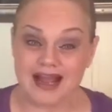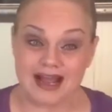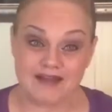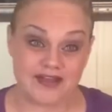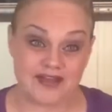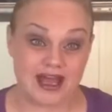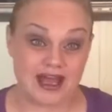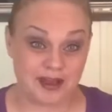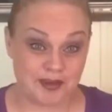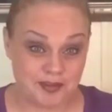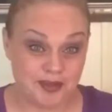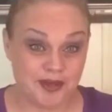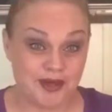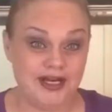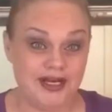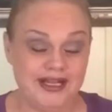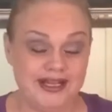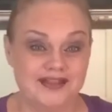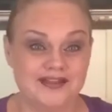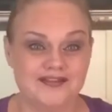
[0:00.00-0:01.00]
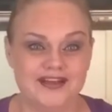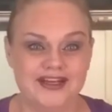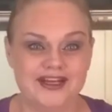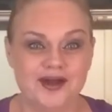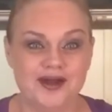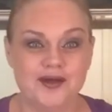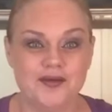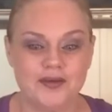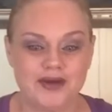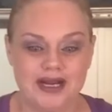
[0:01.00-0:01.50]
I have to put it in the
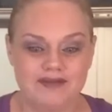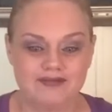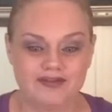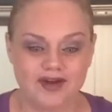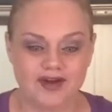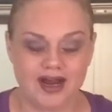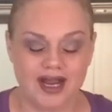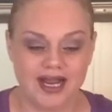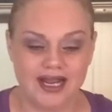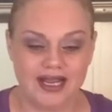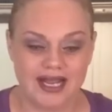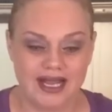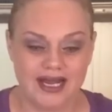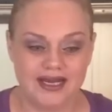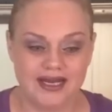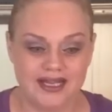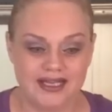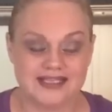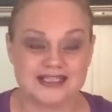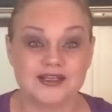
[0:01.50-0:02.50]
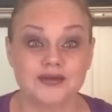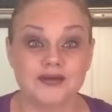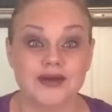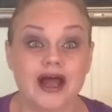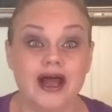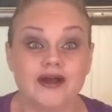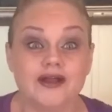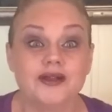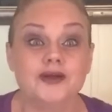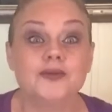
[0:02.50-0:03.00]
video whenever I edit it, so
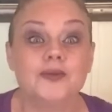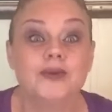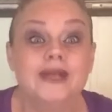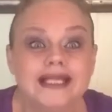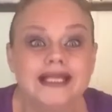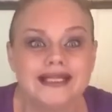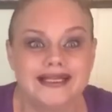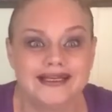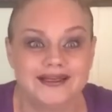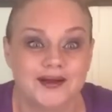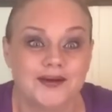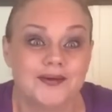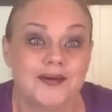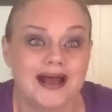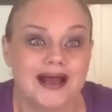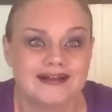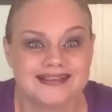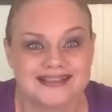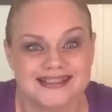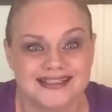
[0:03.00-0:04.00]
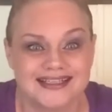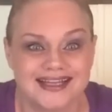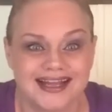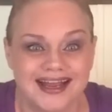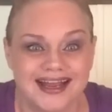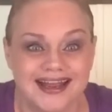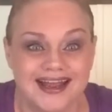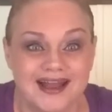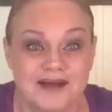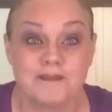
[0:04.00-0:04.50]
now you really know how silly
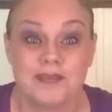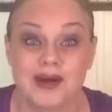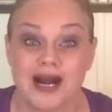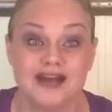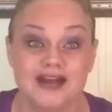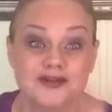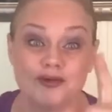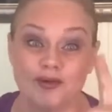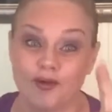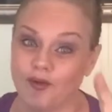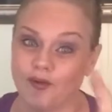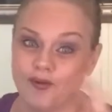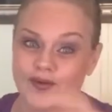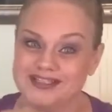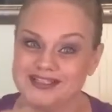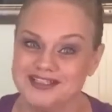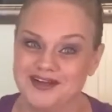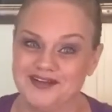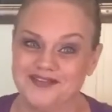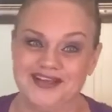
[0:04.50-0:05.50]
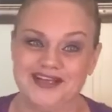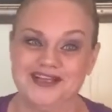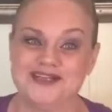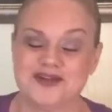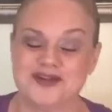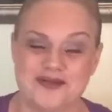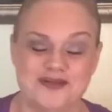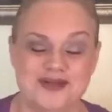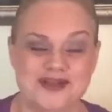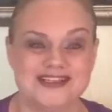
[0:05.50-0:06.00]
I am. But I do always love the
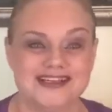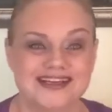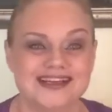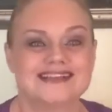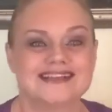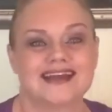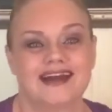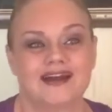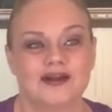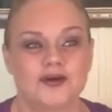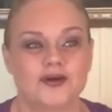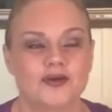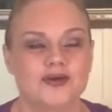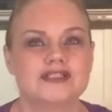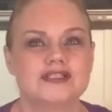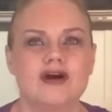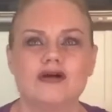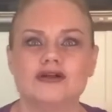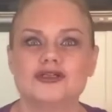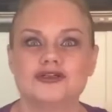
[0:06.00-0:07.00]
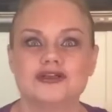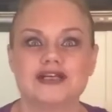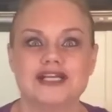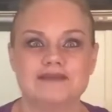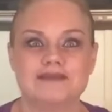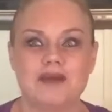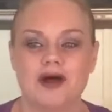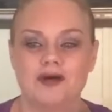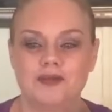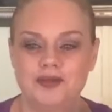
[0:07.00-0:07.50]
intro music. It's kind of cool. It's called
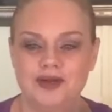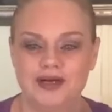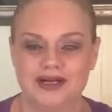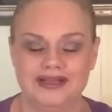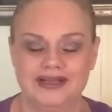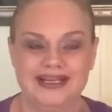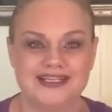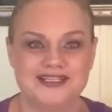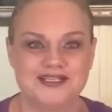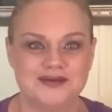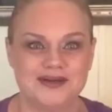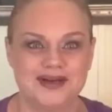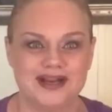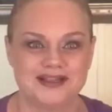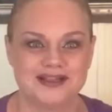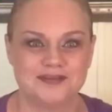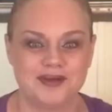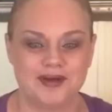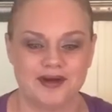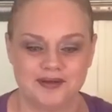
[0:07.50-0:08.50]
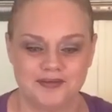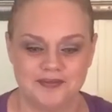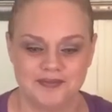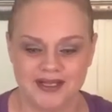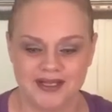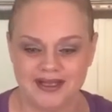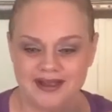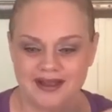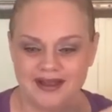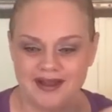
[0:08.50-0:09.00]
Dream. I'll put a link to it at the bottom
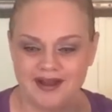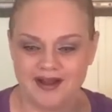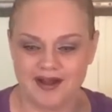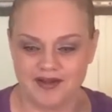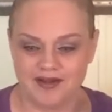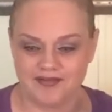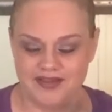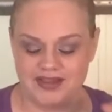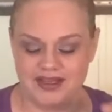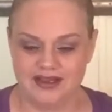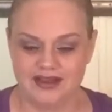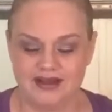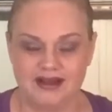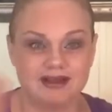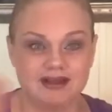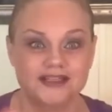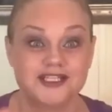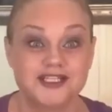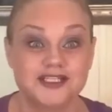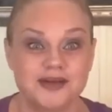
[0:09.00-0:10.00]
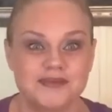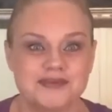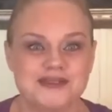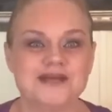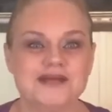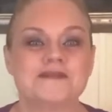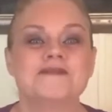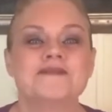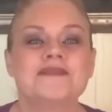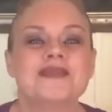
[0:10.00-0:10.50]
of the description.